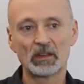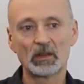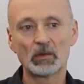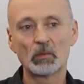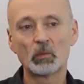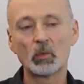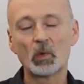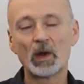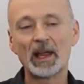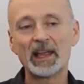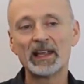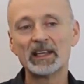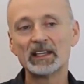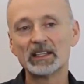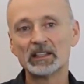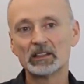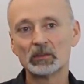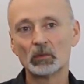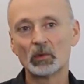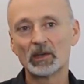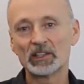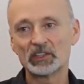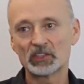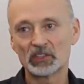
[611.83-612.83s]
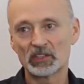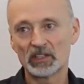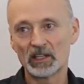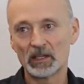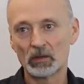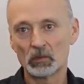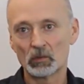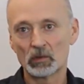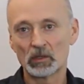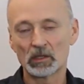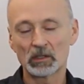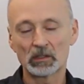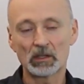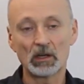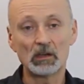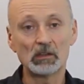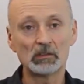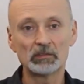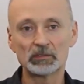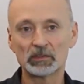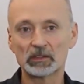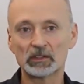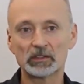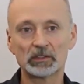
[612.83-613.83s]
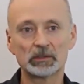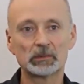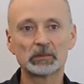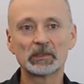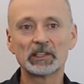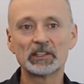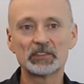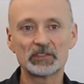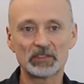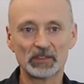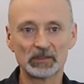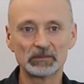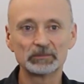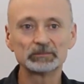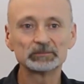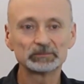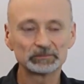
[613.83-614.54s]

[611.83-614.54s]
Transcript: the way in which they work, all for good reason,